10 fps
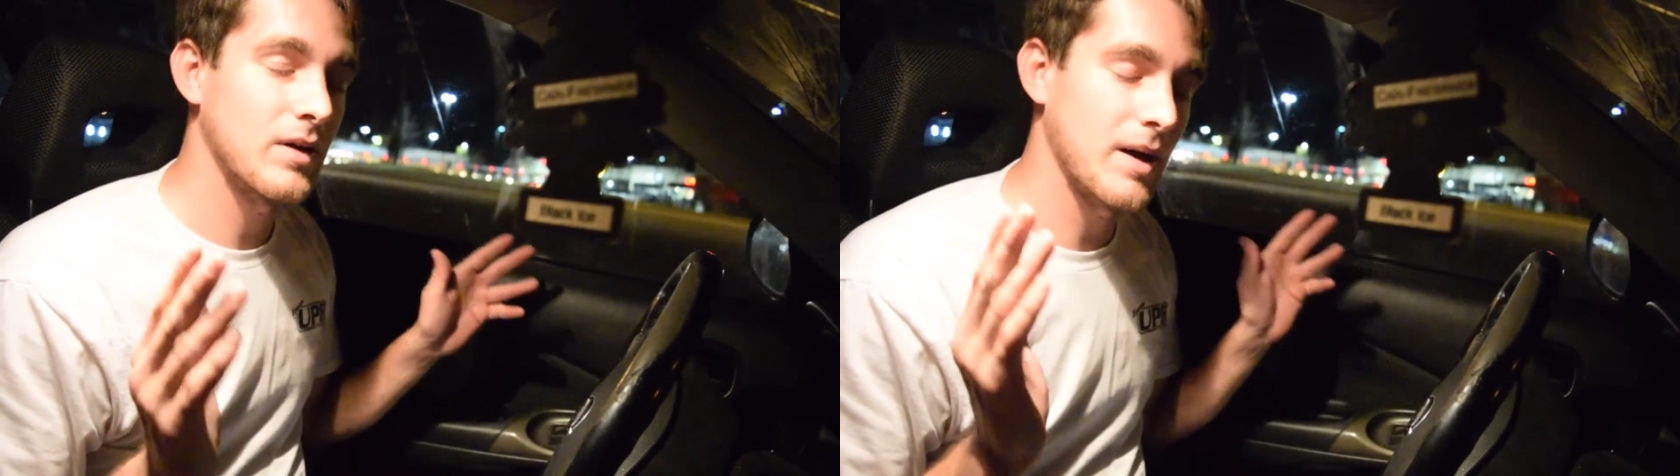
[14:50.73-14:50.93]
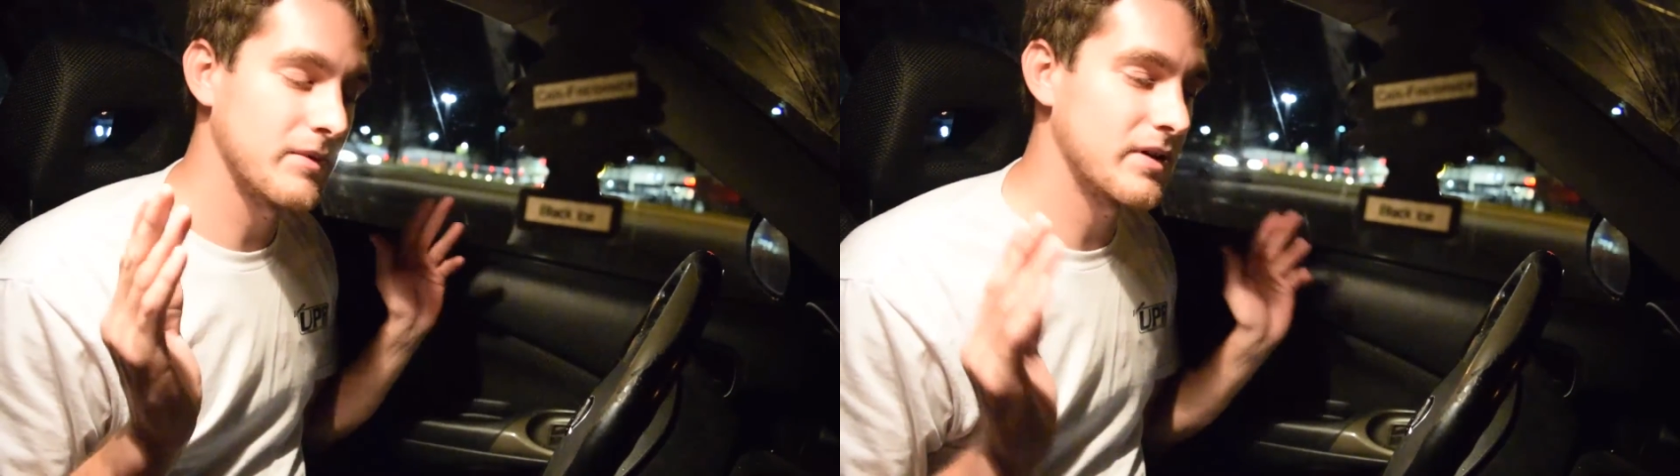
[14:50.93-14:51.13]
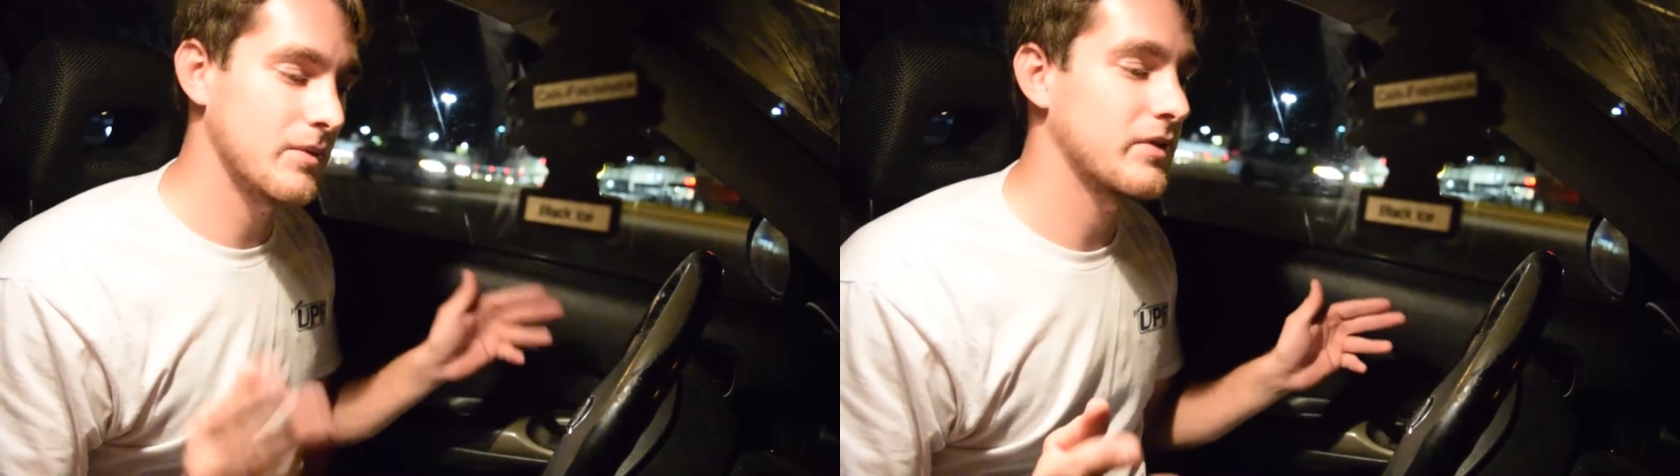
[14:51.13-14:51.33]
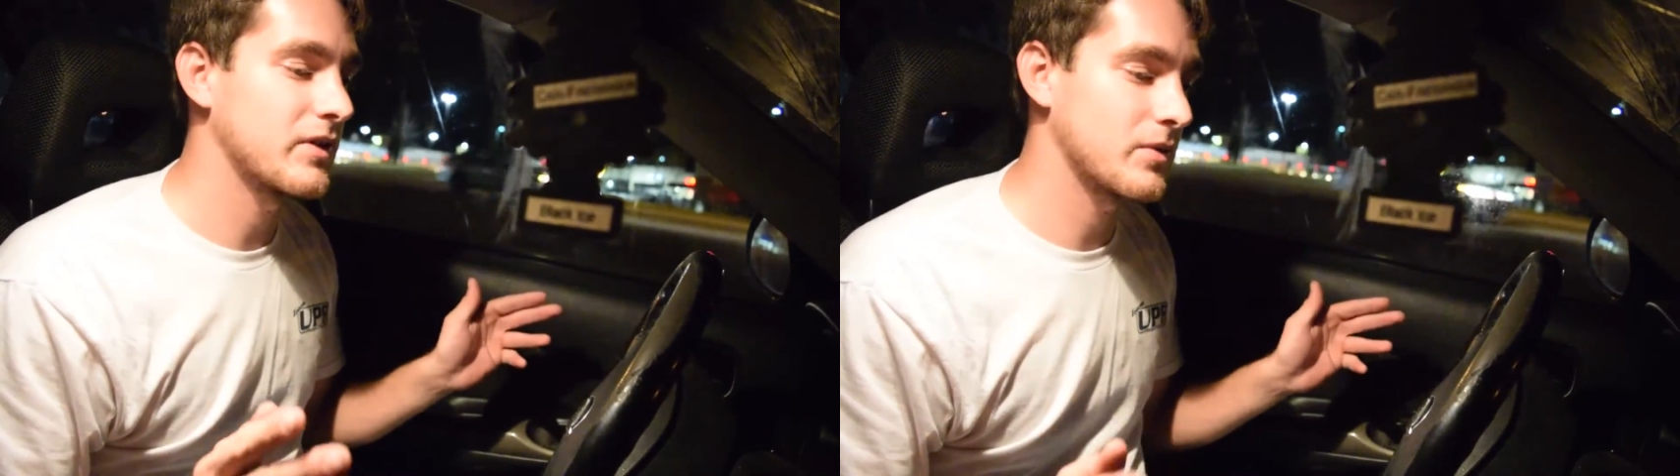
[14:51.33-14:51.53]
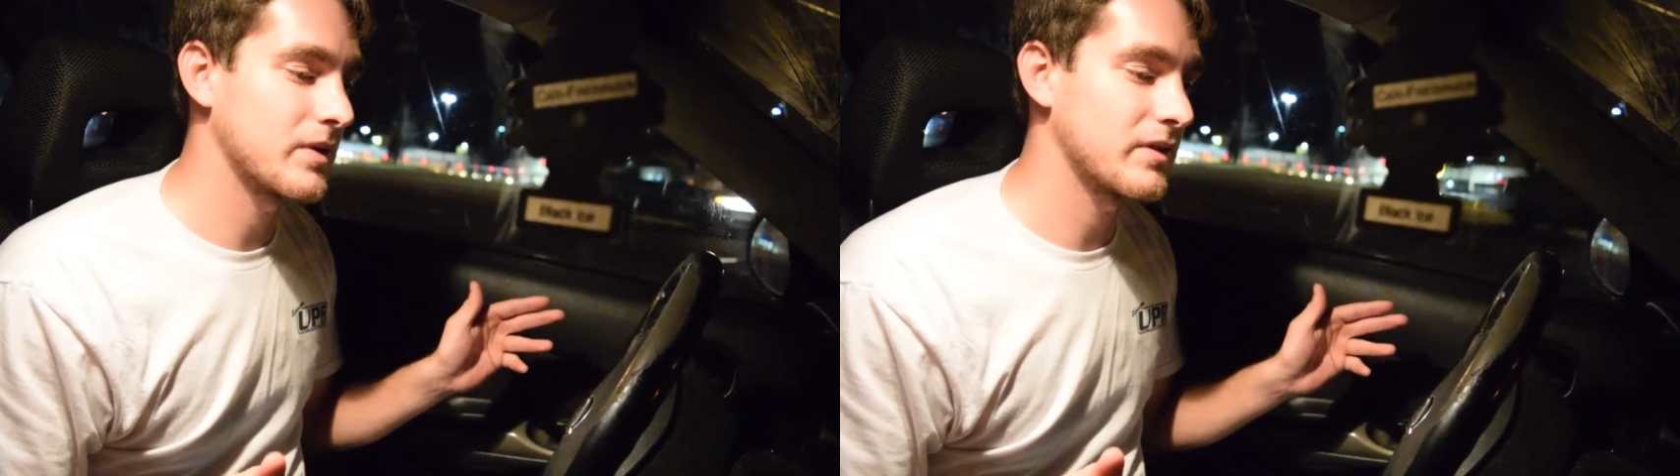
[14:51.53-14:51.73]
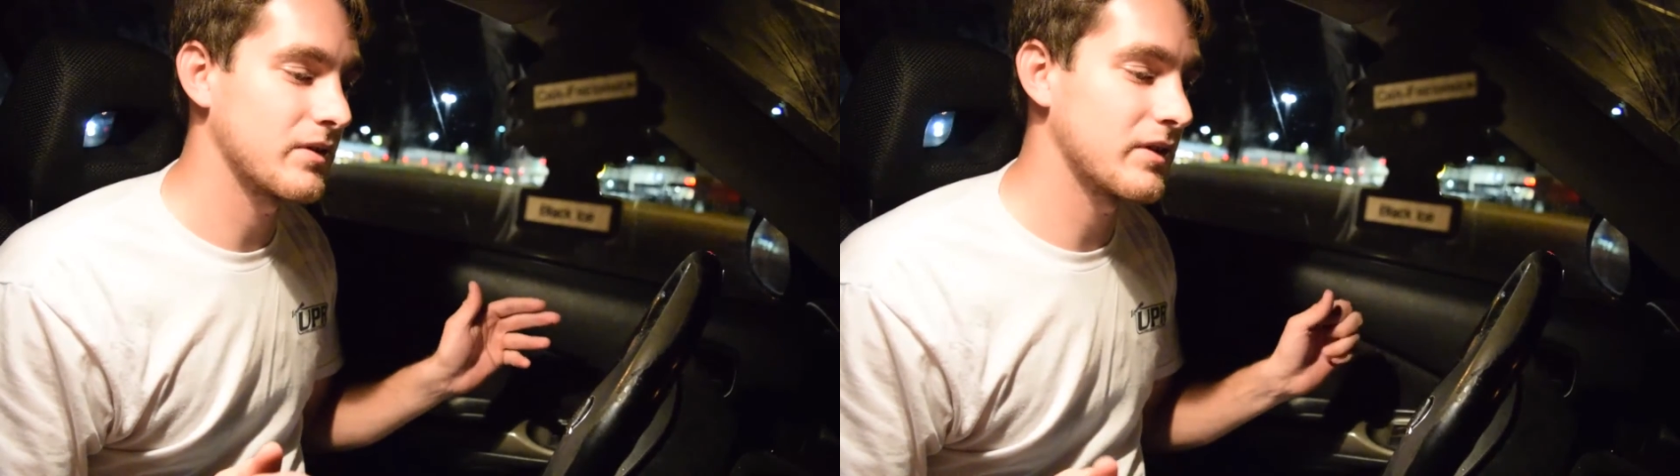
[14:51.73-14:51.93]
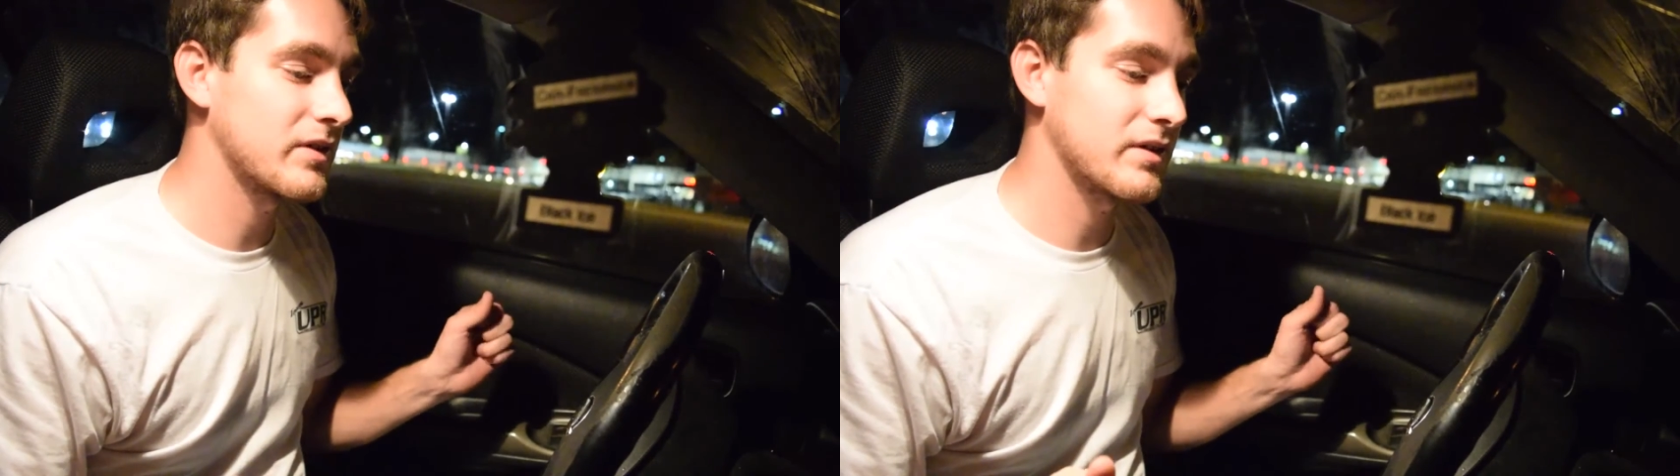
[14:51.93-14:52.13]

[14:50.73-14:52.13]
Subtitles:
I'm done with this one. So this